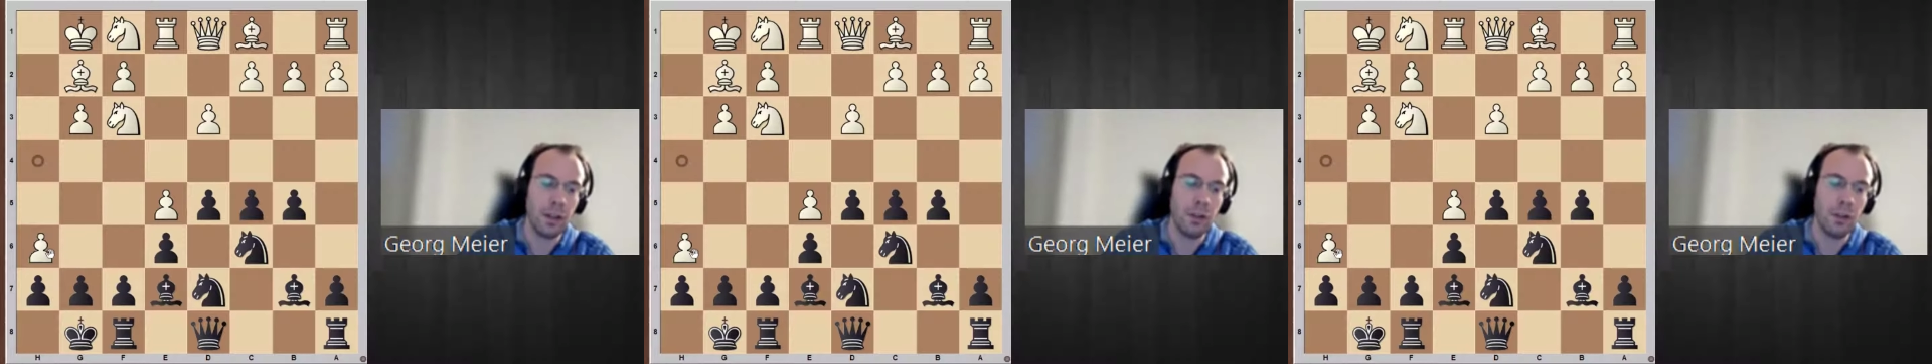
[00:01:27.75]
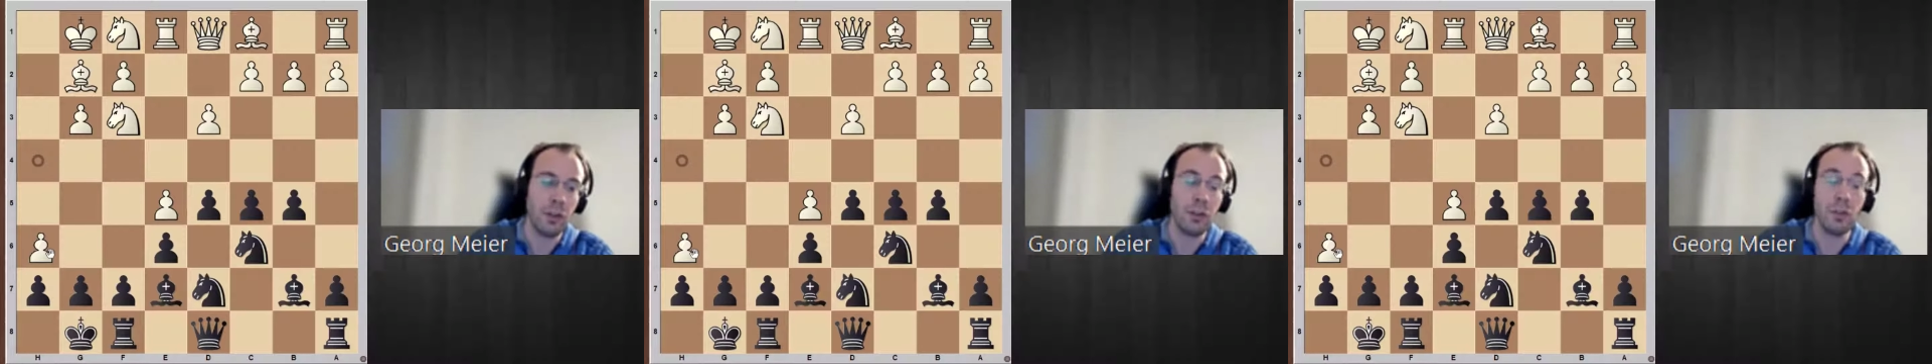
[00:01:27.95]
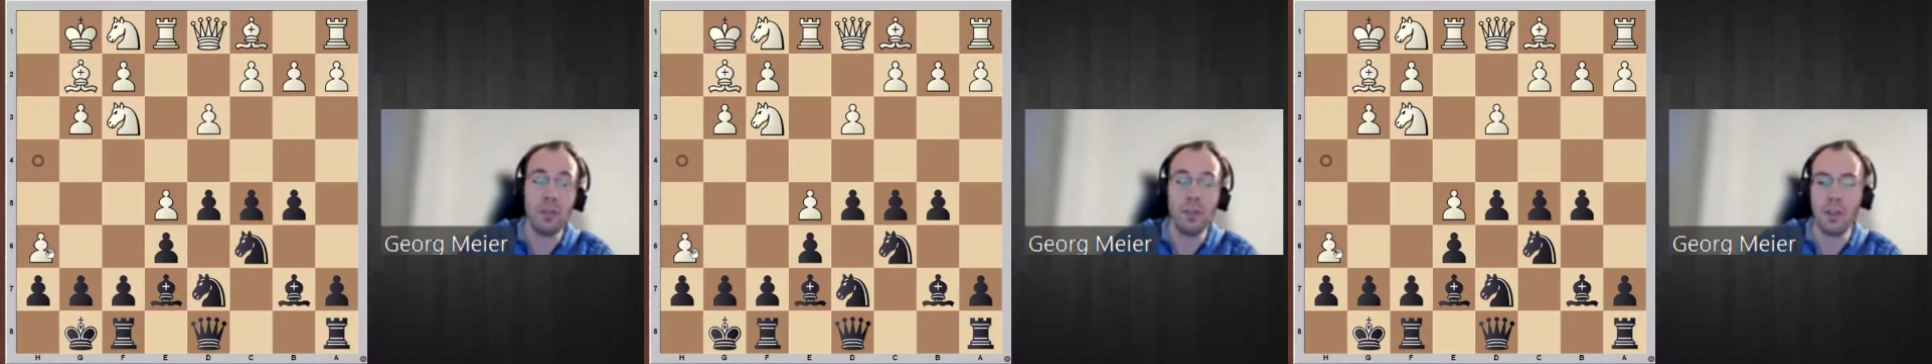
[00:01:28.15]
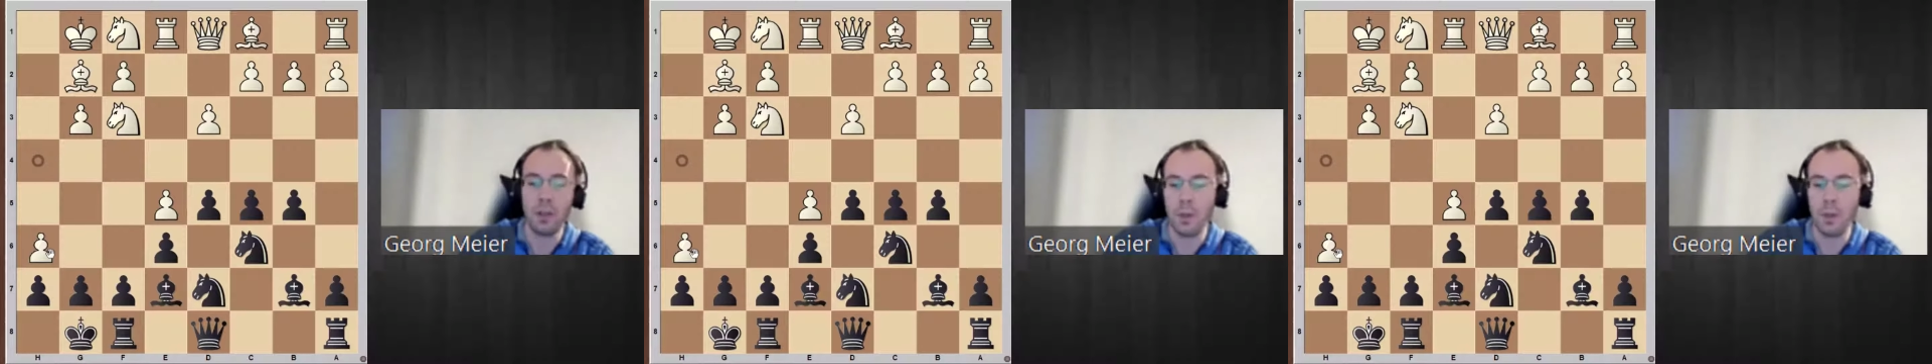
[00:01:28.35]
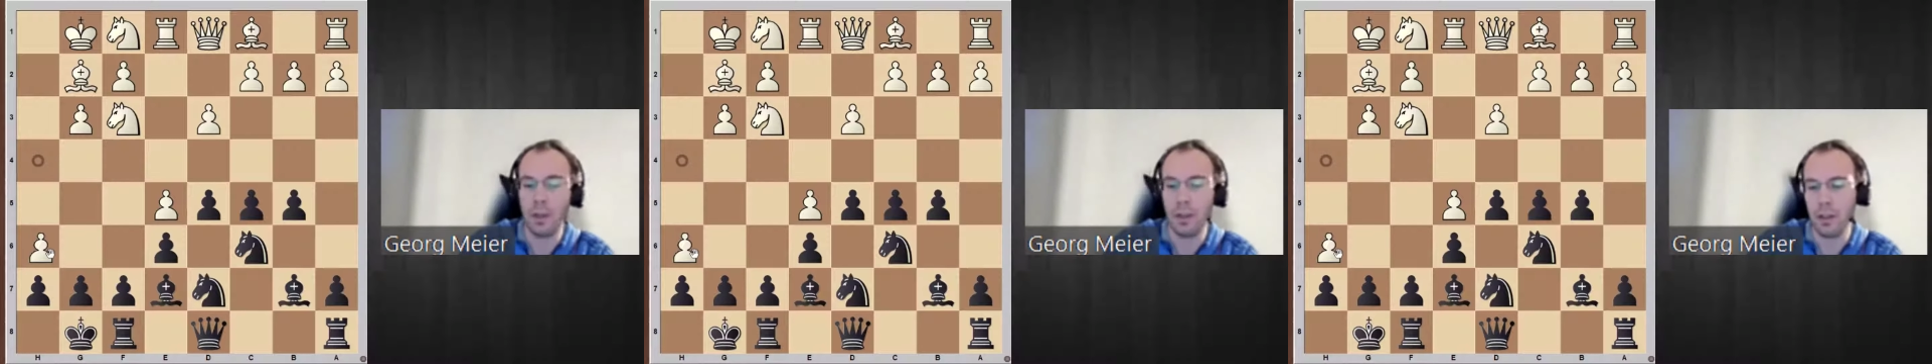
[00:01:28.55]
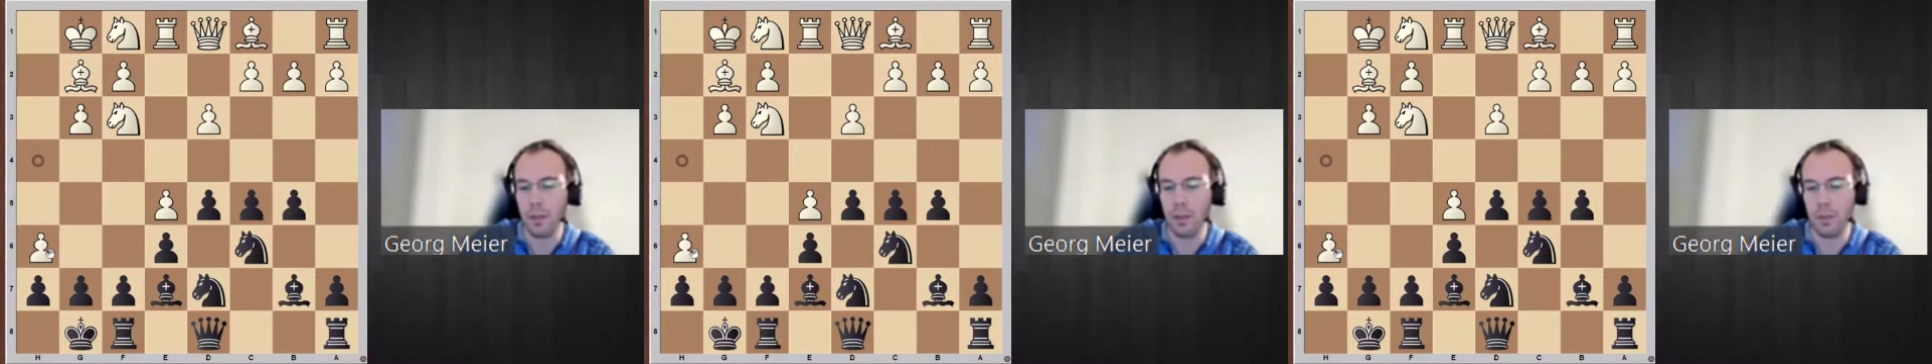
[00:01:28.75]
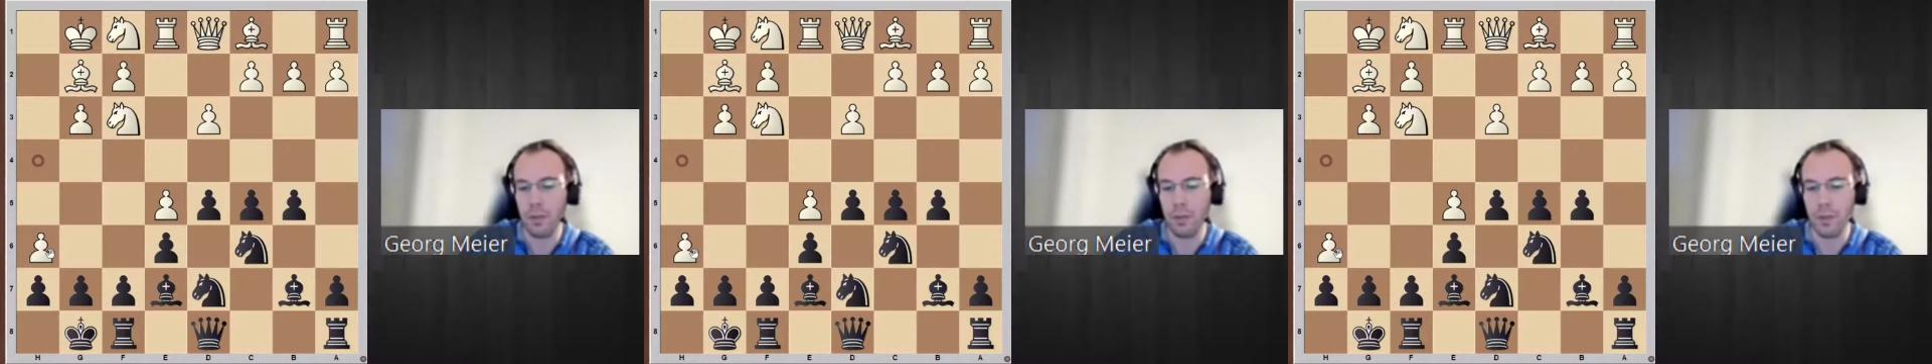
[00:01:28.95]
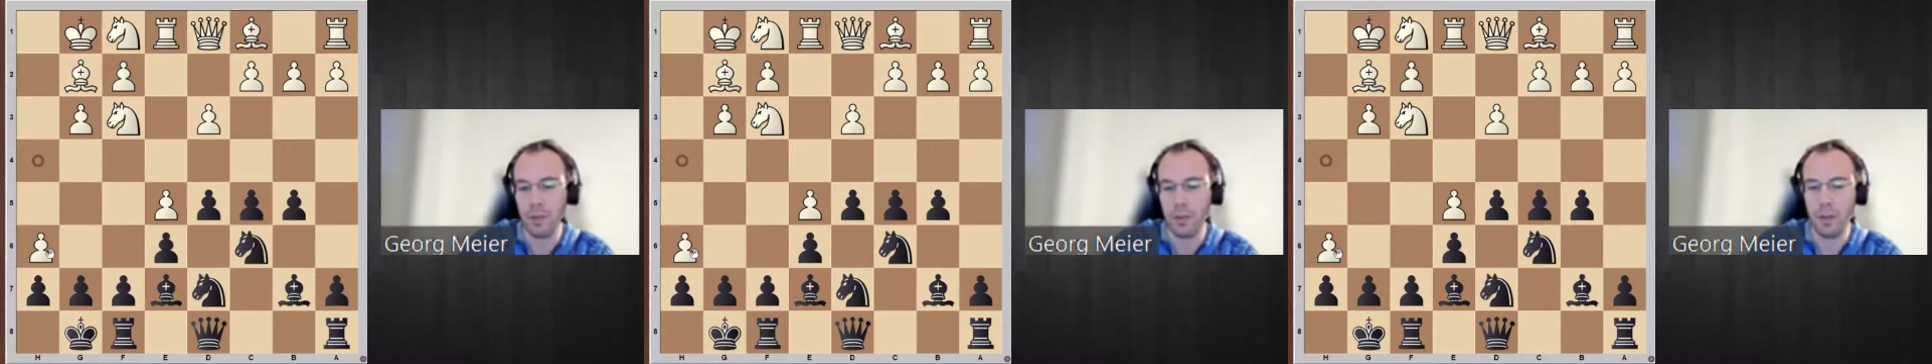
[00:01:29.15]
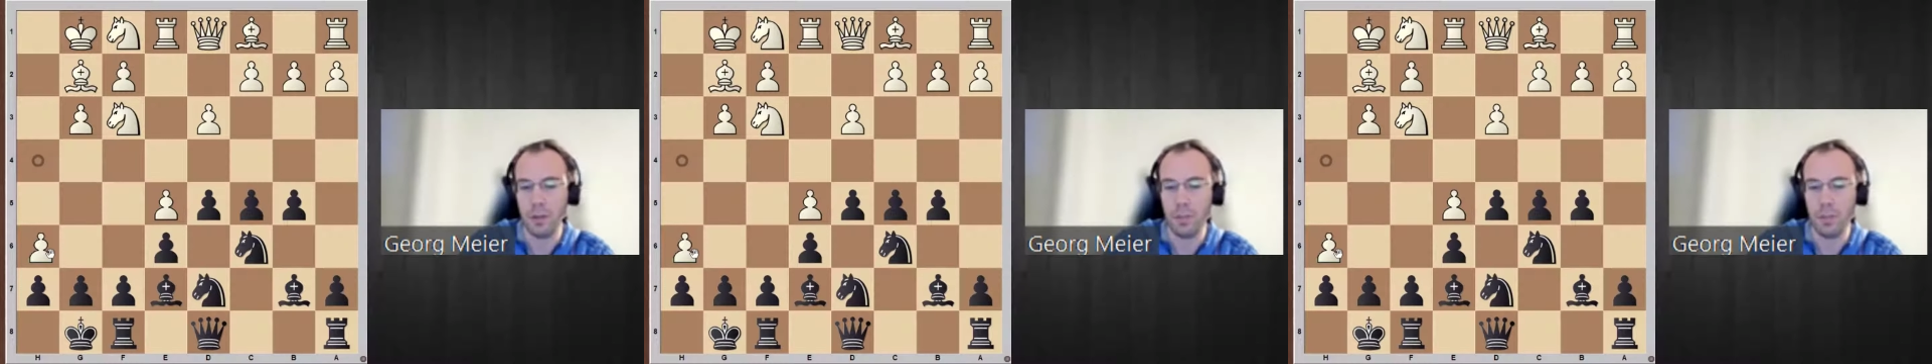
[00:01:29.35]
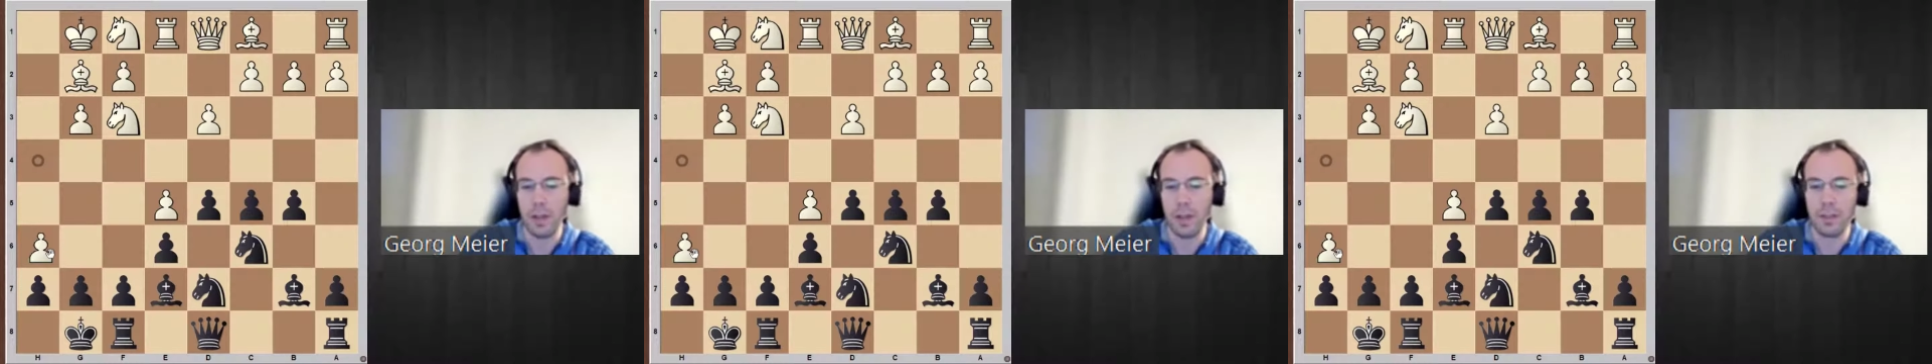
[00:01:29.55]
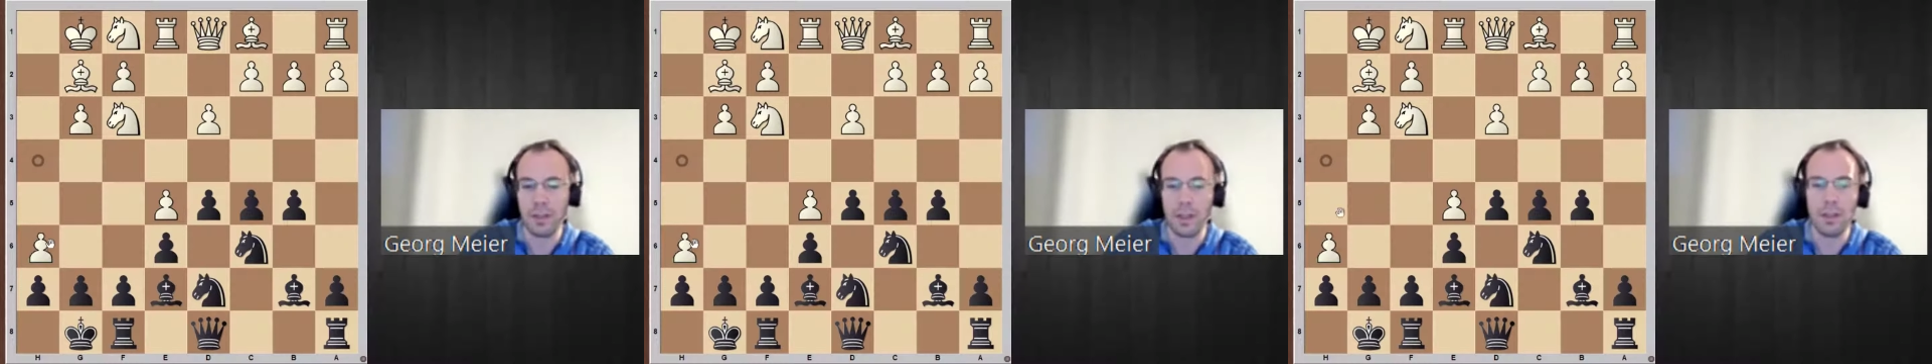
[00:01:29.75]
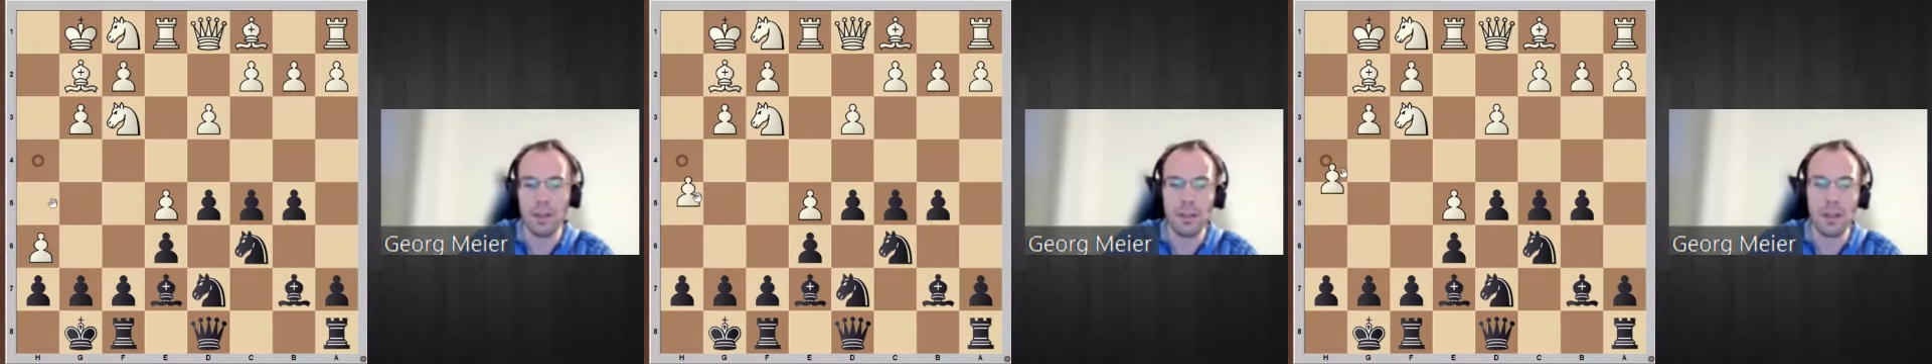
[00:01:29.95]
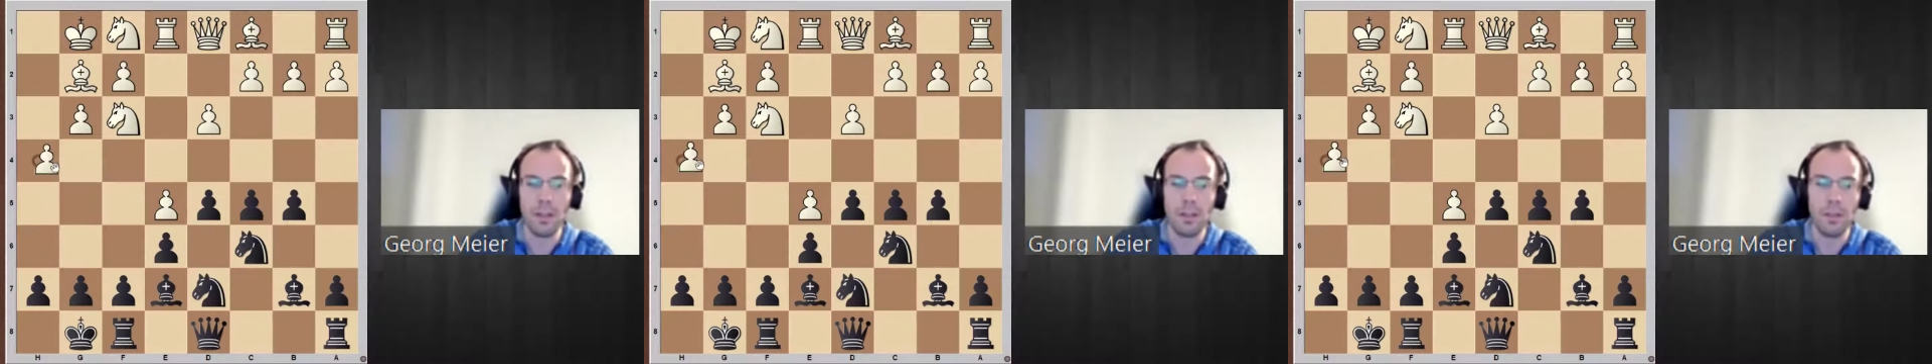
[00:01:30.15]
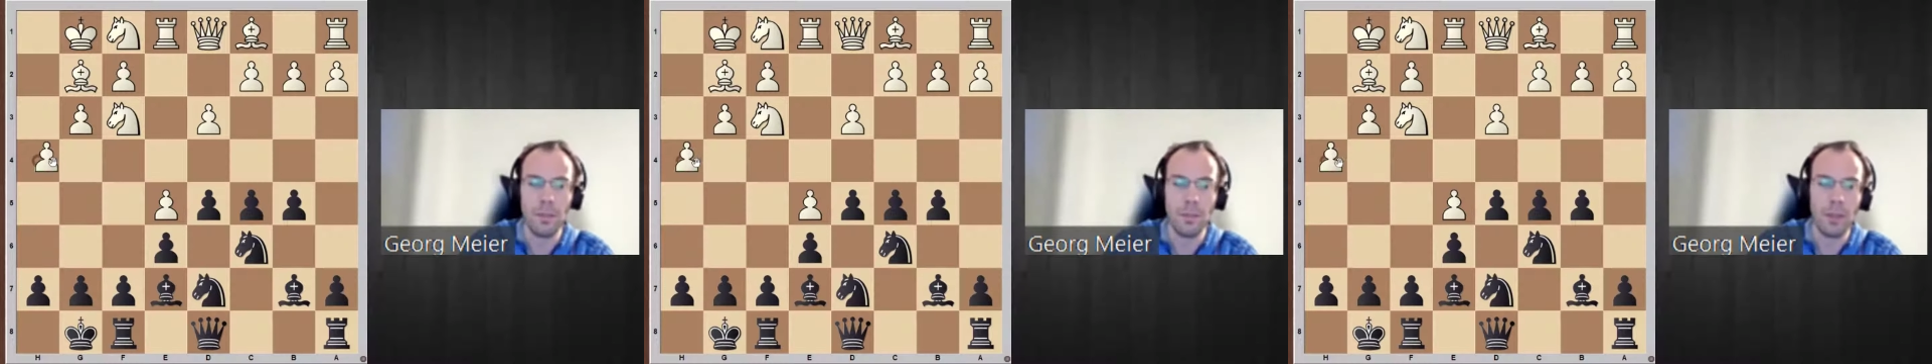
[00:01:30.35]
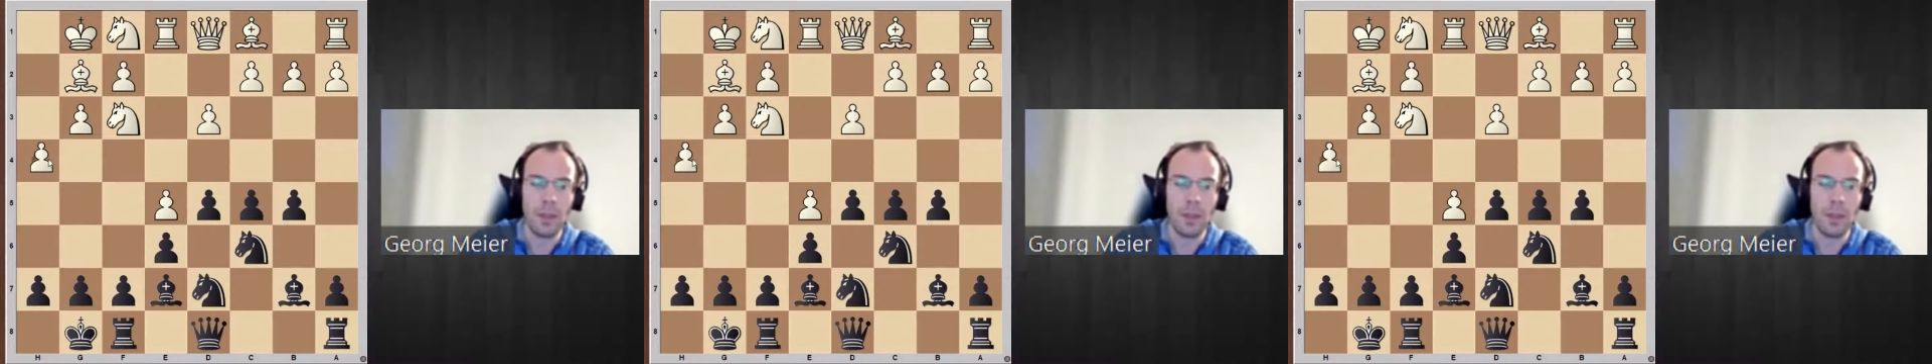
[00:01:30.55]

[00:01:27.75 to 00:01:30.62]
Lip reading: or inducing a weakening of black's king side.